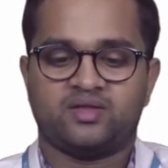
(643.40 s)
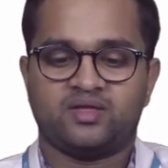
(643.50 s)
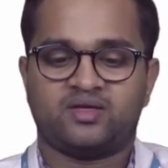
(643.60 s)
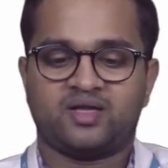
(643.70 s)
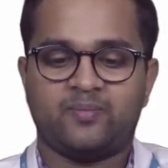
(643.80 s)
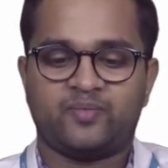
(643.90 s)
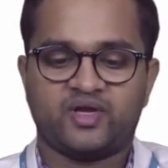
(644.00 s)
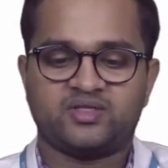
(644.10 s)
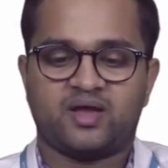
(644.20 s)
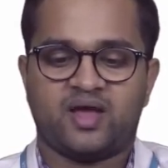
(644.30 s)
then the
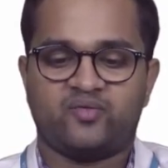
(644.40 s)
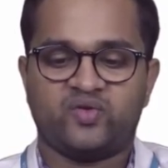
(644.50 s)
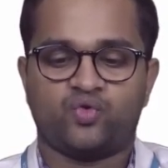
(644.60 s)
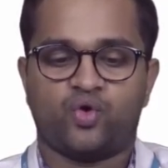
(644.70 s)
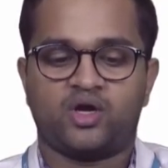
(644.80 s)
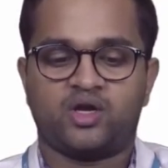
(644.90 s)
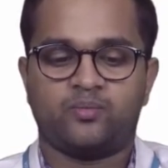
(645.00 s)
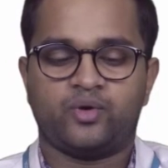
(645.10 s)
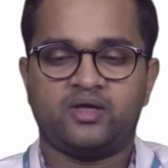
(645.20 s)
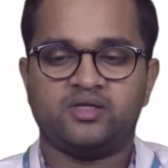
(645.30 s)
temperature at which water
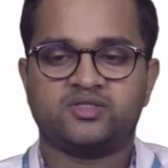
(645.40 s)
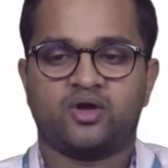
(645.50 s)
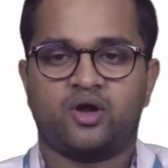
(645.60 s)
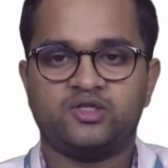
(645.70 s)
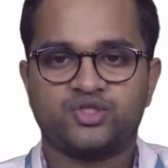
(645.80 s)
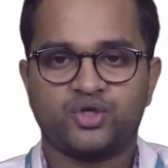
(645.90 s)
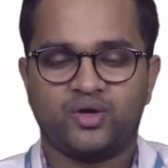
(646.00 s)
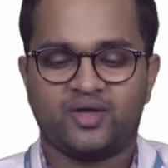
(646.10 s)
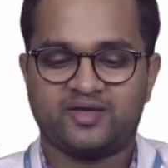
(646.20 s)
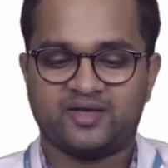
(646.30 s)
boils
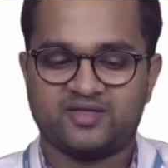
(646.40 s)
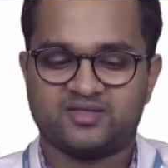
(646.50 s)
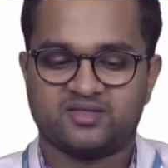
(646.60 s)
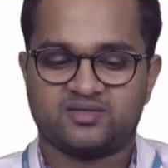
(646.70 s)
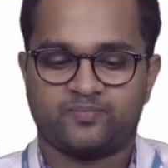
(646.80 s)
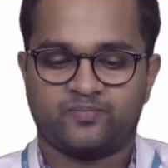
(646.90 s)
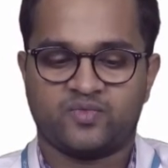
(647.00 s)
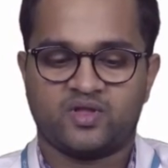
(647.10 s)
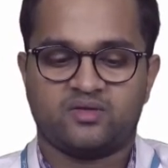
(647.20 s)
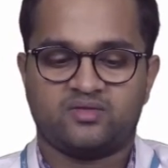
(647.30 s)
also increases.
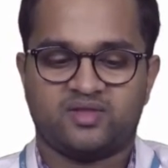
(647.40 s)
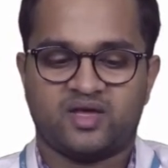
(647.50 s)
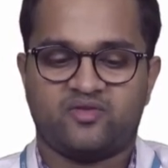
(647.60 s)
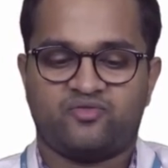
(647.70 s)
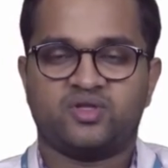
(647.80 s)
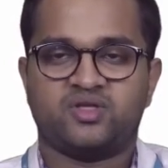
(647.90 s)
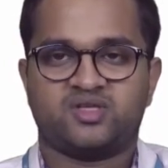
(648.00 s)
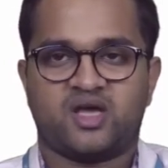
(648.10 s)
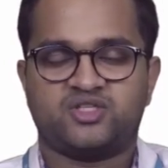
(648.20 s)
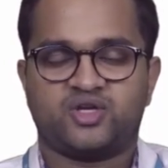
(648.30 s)
Therefore, the
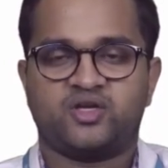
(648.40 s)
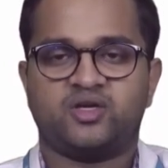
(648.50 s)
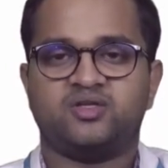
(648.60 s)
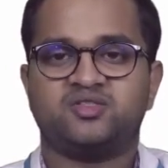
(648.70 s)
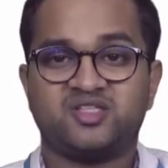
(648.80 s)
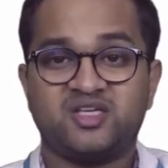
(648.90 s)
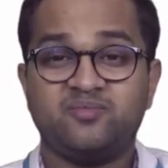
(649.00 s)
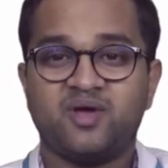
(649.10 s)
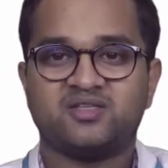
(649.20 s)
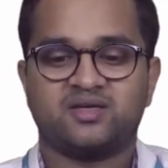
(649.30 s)
saturated
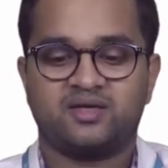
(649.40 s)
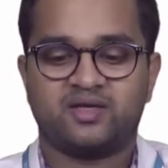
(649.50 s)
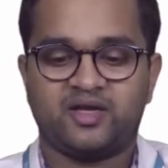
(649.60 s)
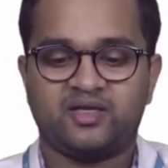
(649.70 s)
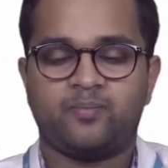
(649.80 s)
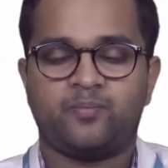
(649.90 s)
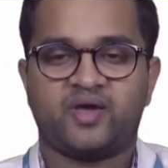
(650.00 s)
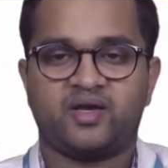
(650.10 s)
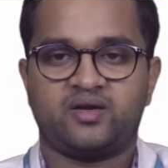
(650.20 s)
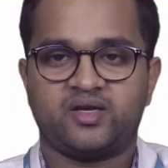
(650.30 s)
steam has a greater
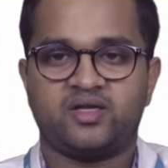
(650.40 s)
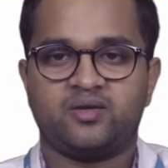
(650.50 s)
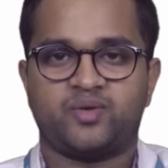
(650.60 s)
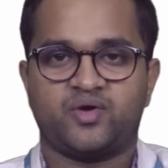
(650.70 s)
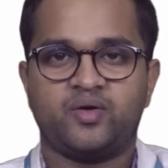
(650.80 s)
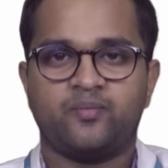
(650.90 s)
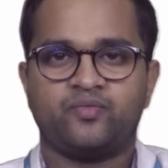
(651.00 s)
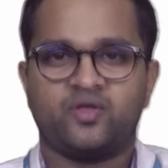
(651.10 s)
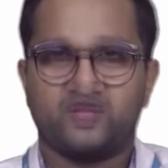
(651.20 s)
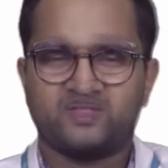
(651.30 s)
penetrating power.
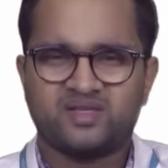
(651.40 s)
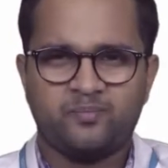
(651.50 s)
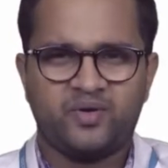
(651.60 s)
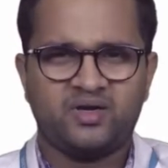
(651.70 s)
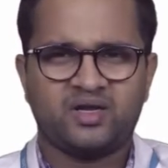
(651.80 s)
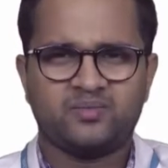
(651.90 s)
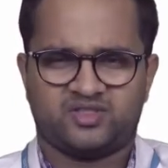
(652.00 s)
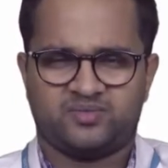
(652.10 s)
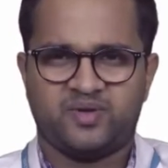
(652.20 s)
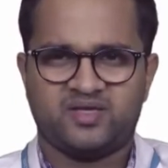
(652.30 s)
In simple terms,
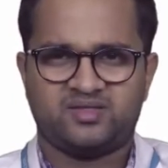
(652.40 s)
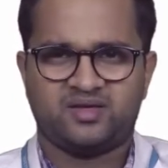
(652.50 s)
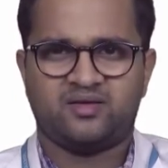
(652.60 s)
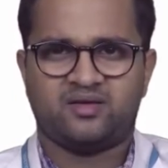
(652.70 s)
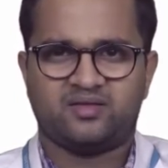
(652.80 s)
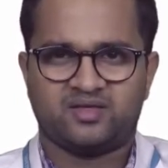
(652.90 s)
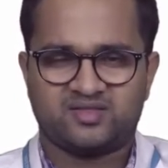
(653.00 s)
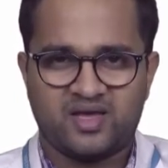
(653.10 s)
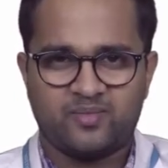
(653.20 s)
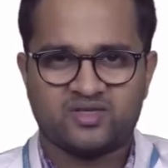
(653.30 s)
it's basically the
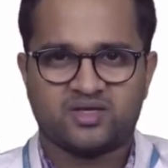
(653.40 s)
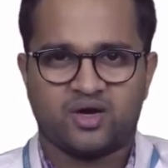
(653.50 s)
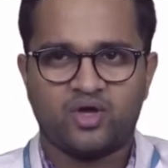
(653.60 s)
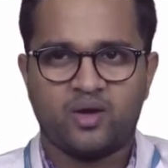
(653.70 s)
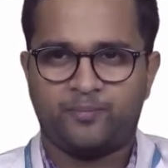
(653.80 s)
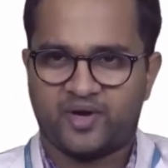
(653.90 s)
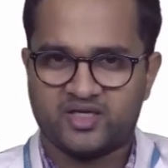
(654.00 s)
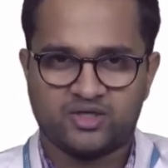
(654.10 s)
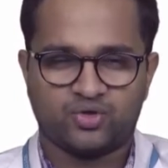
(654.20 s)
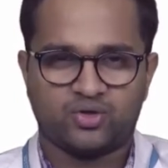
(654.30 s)
same as how a
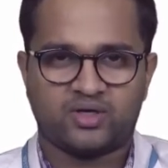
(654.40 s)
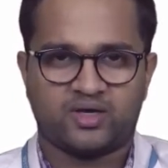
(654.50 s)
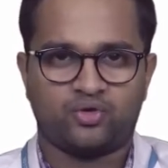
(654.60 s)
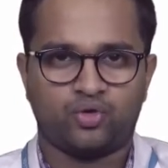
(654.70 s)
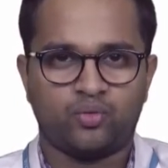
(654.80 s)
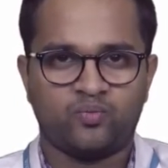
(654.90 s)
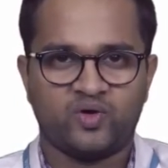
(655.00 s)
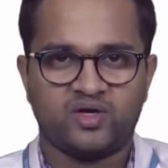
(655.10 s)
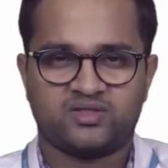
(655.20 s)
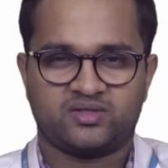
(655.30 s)
pressure cooker at home
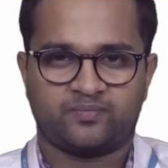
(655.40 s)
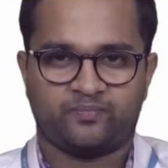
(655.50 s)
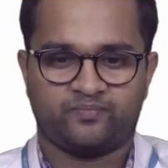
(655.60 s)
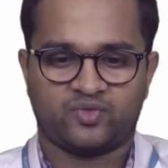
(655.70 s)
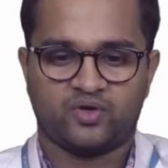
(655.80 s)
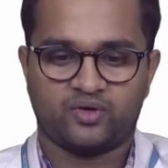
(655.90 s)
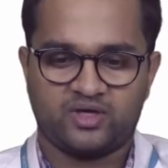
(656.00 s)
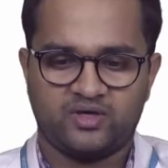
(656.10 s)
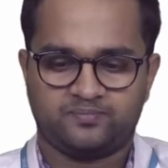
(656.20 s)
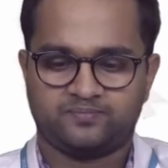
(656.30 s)
works.
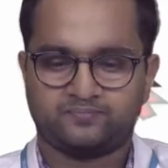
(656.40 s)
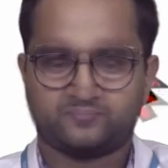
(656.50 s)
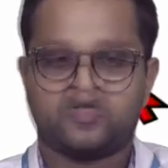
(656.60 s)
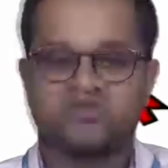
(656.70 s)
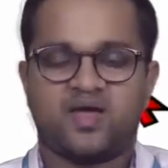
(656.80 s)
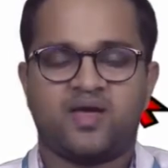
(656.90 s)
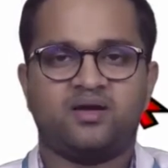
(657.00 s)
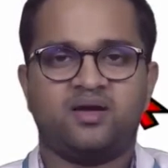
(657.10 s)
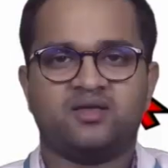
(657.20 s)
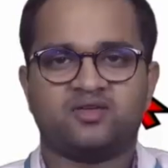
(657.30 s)
Okay? The
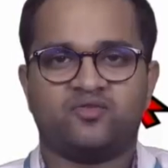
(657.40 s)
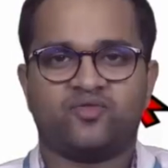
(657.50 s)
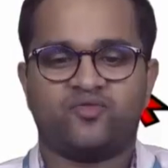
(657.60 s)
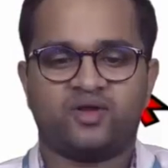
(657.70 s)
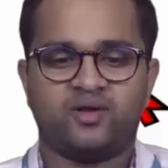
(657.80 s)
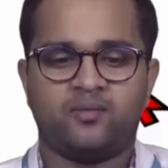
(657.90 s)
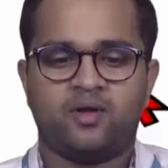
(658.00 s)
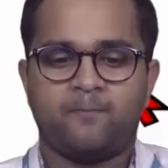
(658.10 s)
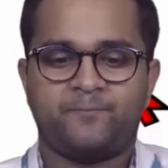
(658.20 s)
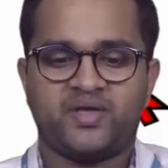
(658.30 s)
cycle is a
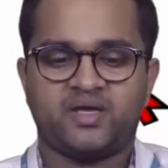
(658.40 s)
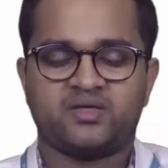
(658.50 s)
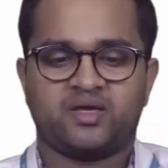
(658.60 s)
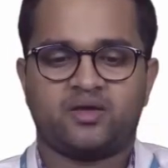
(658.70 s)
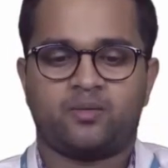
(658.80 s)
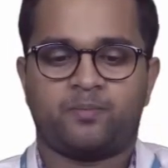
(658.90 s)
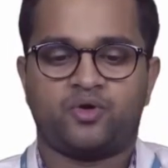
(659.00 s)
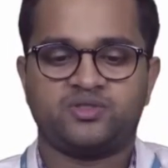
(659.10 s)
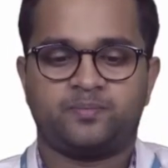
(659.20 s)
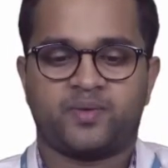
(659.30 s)
15 psi or
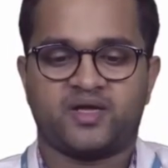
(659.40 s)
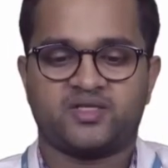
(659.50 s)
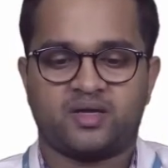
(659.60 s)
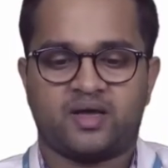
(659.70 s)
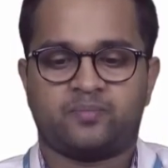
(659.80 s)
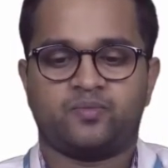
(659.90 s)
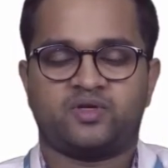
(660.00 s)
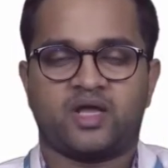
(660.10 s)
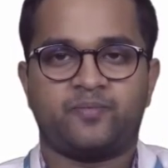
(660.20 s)
pounds pressure at